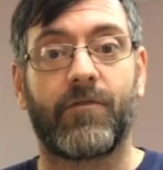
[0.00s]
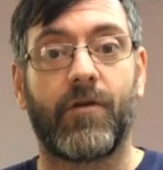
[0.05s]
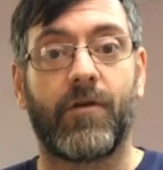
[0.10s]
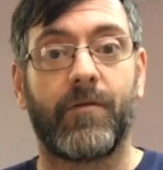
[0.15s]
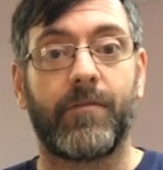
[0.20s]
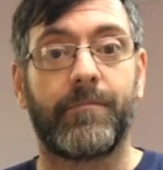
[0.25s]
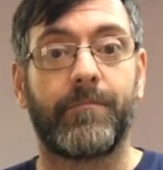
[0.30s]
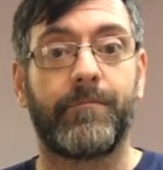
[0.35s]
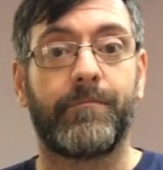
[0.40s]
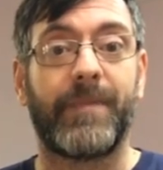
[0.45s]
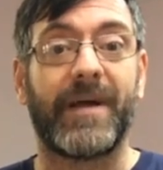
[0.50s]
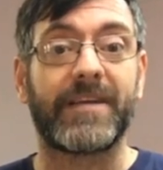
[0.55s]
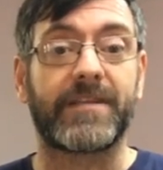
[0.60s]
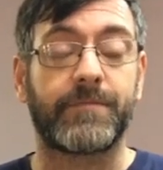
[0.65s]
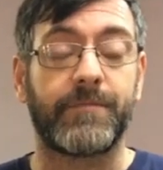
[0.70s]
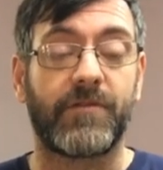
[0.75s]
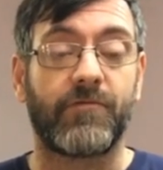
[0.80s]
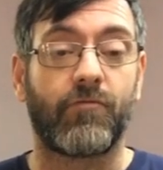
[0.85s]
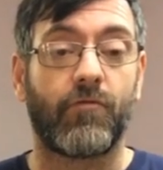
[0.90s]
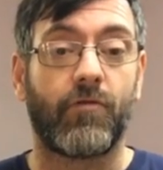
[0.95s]
from
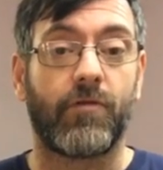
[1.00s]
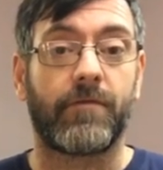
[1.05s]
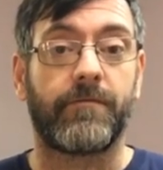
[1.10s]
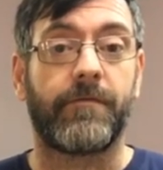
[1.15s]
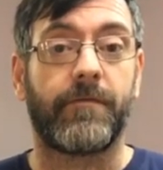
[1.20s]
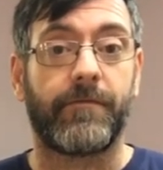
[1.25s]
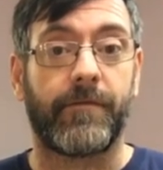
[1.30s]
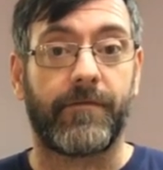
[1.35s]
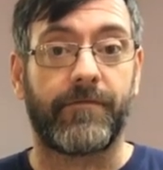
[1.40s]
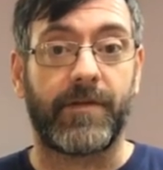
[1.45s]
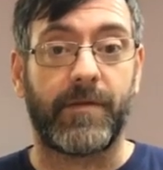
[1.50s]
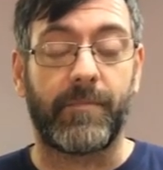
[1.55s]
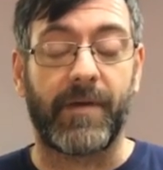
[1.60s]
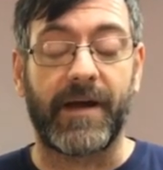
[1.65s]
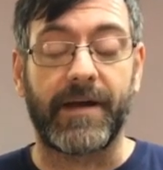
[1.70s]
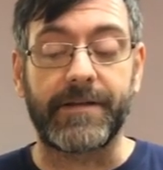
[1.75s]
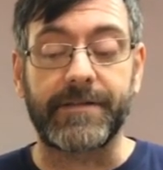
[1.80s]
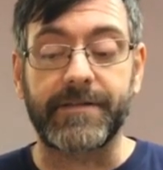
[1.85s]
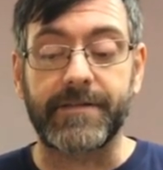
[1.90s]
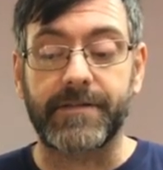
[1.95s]
Bessemer Road for 50
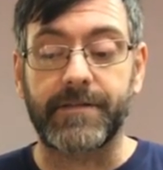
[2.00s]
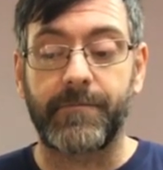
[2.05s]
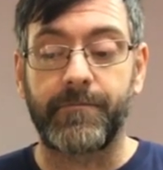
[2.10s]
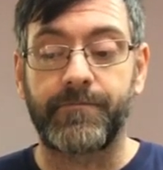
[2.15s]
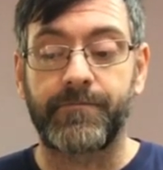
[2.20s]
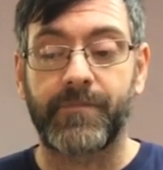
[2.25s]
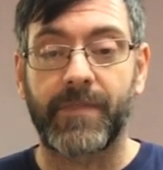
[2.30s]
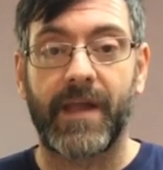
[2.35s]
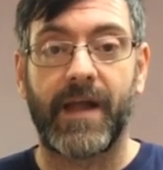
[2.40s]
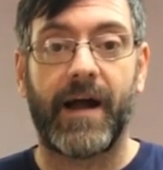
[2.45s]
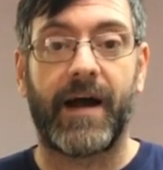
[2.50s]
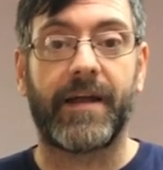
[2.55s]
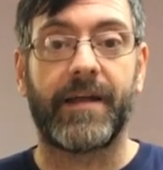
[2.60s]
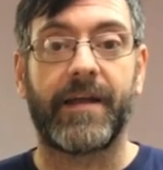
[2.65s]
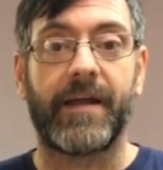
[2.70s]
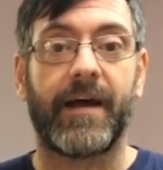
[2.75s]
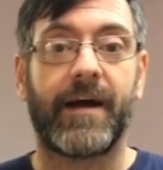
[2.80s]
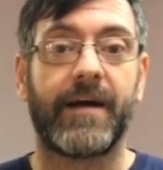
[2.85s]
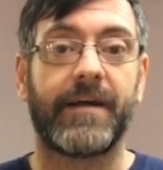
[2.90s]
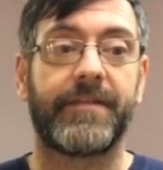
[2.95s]
pence,
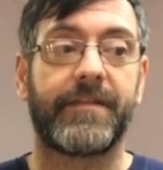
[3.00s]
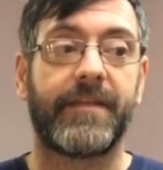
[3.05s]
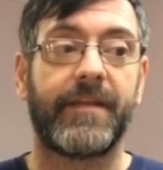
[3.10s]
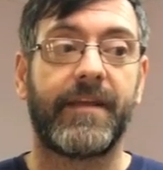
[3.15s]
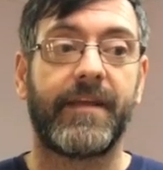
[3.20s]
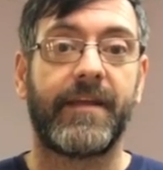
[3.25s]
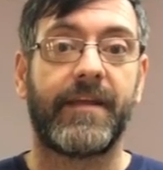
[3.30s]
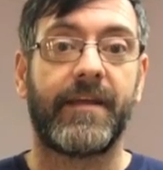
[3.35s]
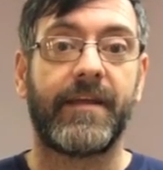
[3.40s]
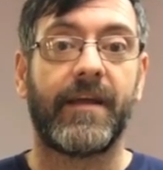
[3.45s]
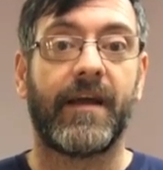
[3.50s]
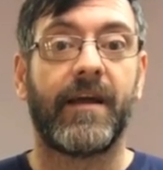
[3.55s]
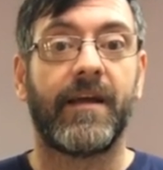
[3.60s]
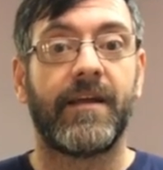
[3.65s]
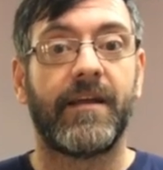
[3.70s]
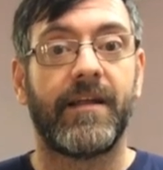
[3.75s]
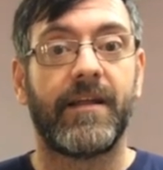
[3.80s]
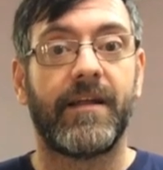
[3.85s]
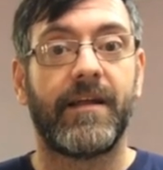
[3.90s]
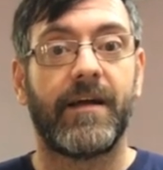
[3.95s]
and I had the
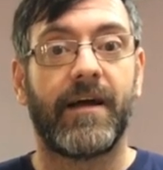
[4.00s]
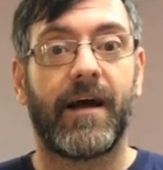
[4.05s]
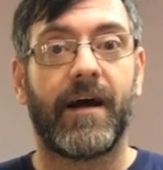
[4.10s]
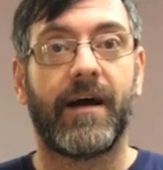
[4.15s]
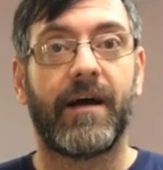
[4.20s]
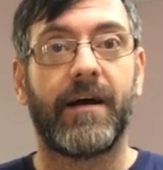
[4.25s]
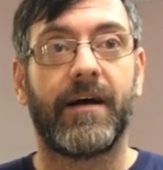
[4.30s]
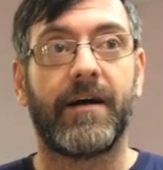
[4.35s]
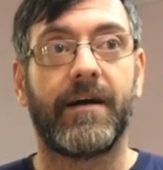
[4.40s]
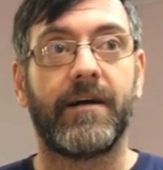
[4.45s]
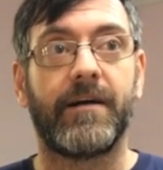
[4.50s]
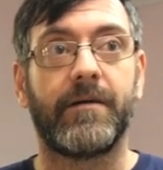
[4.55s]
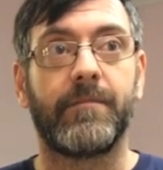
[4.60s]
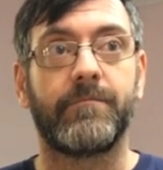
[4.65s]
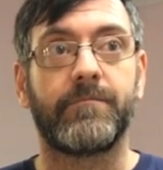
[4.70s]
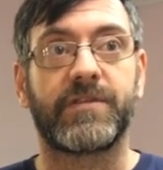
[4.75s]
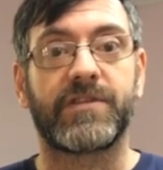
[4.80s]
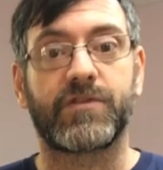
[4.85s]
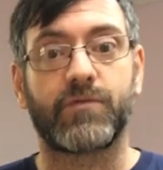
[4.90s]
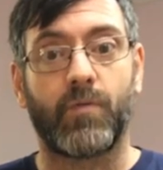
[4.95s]

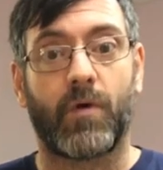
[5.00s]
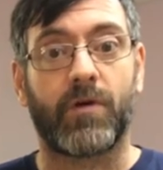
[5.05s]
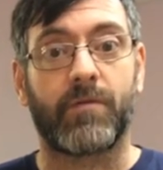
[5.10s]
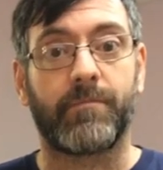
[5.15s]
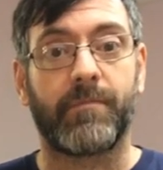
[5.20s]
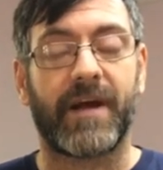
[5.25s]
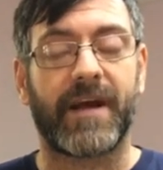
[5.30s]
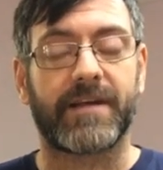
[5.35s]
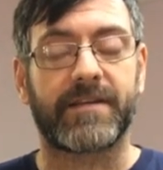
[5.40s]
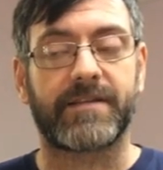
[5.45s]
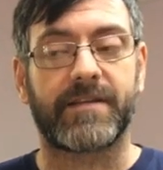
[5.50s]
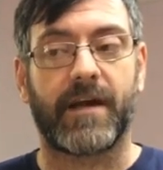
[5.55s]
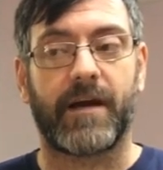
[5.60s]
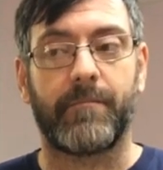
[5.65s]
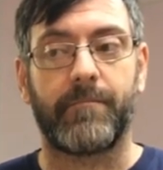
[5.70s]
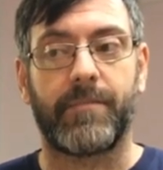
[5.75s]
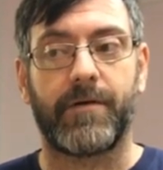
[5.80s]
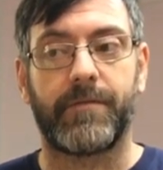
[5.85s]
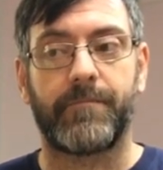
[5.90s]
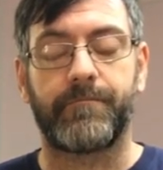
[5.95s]
swan back
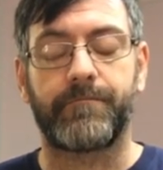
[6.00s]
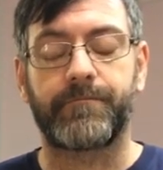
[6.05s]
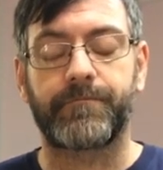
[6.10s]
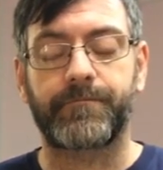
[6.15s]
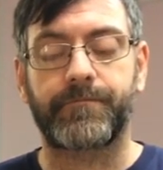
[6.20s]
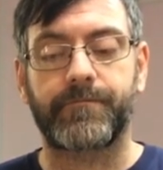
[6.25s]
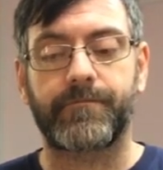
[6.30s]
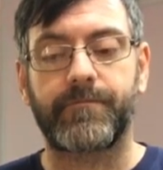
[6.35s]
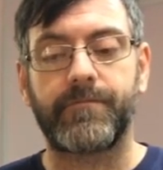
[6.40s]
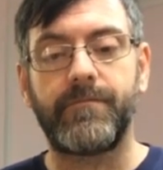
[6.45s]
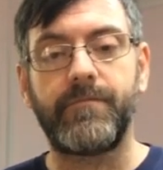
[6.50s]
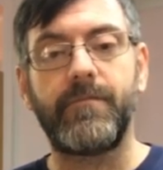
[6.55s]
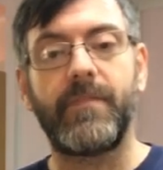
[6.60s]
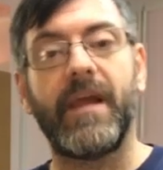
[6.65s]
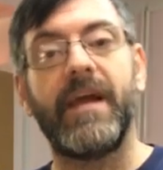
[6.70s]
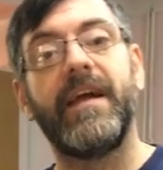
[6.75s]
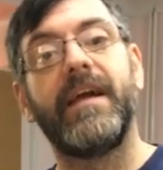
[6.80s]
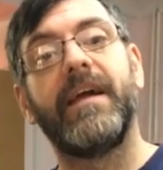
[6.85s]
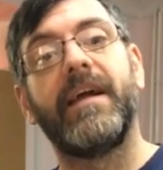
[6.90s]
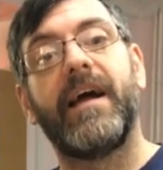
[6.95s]
stamp.
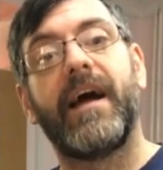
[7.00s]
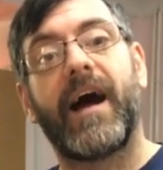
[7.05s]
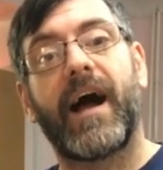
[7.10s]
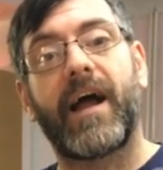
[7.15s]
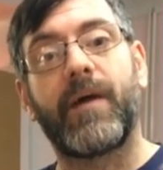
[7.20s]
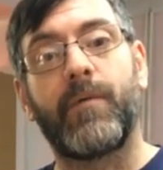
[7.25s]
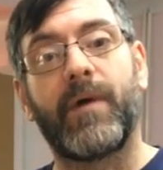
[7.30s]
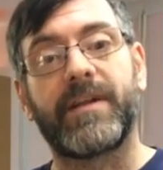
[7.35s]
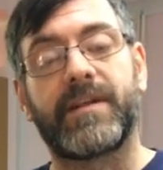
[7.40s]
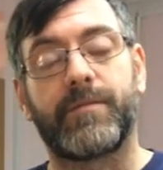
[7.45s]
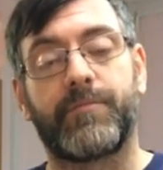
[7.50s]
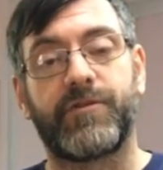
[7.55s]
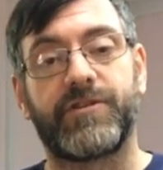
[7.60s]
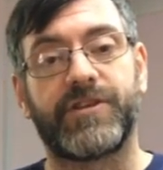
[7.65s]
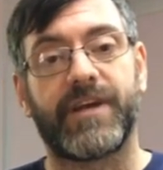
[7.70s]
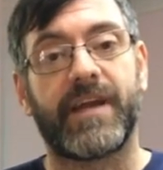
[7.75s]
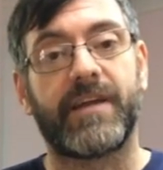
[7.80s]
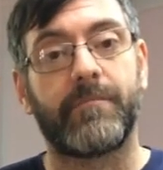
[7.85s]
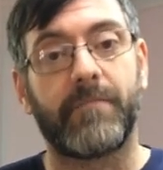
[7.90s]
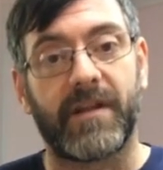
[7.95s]
I went to
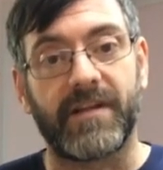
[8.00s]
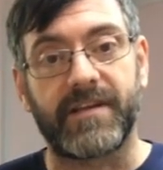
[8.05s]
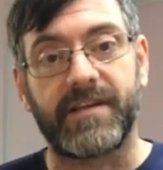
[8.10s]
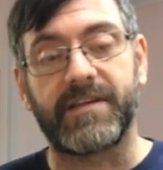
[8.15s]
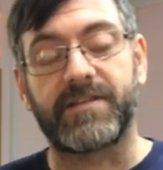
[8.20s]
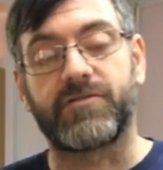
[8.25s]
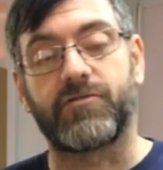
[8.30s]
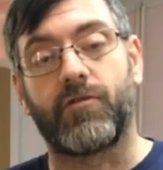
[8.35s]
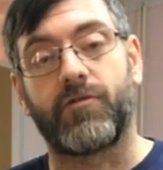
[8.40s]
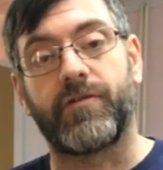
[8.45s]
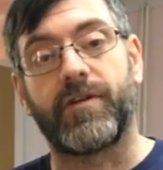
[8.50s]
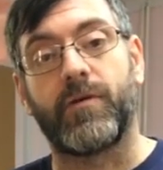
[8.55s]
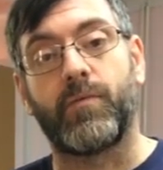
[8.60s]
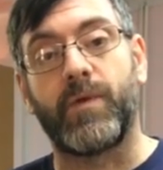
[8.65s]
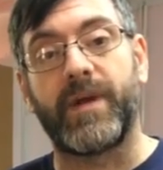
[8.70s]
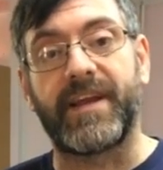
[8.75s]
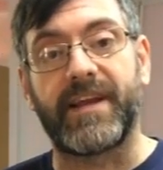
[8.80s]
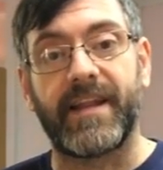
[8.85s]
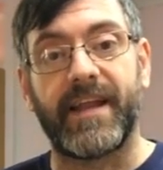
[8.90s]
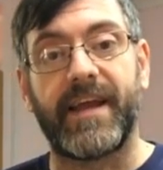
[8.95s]
Bridgend Multi-Story a
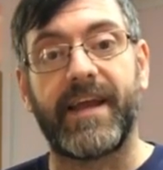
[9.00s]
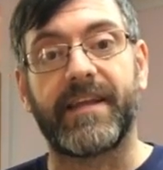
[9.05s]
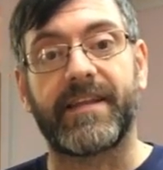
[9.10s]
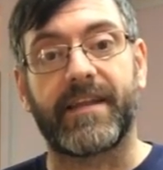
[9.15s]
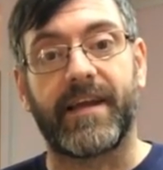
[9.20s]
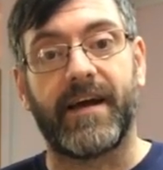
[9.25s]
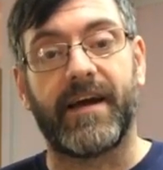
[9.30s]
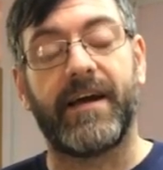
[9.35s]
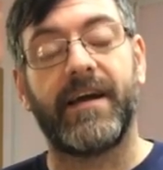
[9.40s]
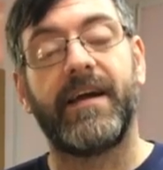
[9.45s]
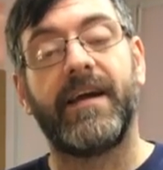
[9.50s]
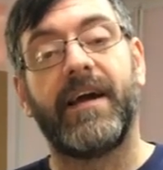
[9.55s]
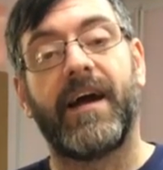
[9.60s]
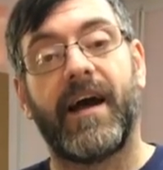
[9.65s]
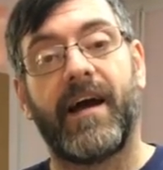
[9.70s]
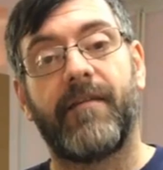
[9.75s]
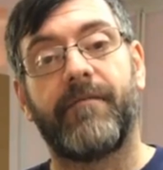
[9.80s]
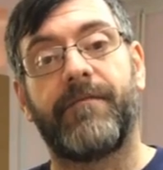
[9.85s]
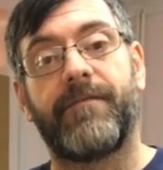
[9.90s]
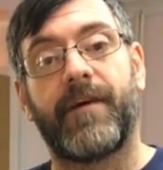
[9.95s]
week later
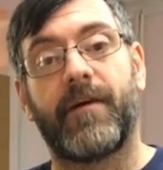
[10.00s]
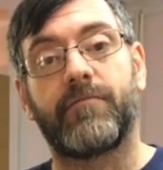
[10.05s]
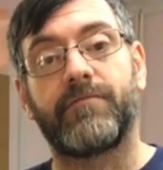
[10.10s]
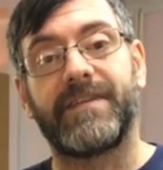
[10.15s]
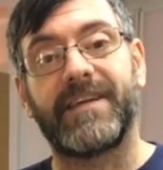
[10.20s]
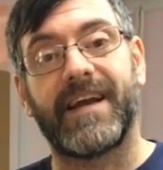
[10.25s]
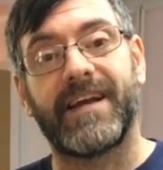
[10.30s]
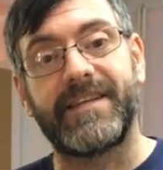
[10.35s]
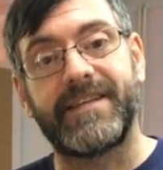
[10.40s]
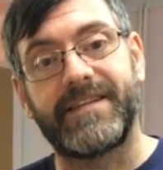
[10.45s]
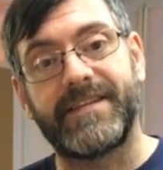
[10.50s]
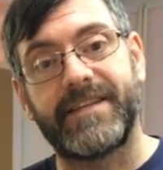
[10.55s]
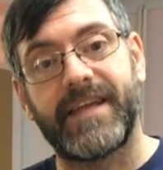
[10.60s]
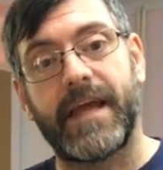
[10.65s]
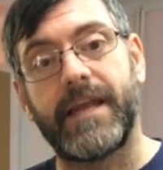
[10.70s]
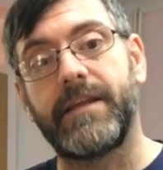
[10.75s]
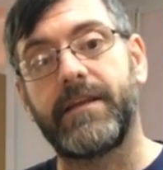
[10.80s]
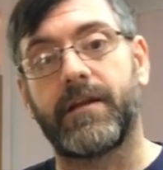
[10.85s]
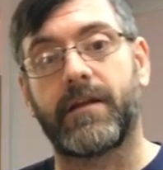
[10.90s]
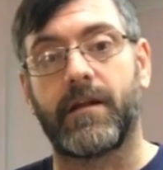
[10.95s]
and found the
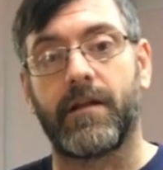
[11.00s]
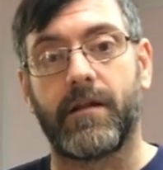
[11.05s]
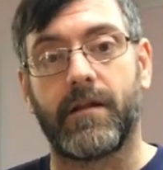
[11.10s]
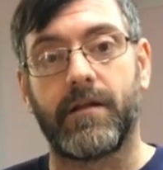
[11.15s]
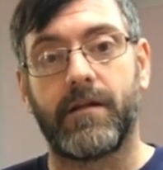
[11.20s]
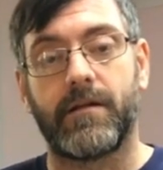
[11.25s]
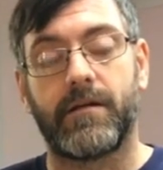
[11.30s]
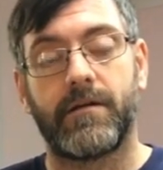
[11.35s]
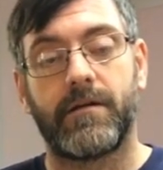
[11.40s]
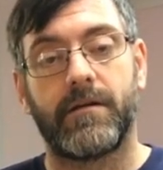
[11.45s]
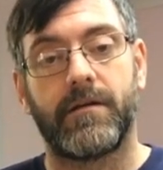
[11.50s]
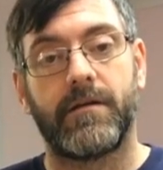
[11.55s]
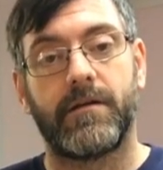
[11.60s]
identical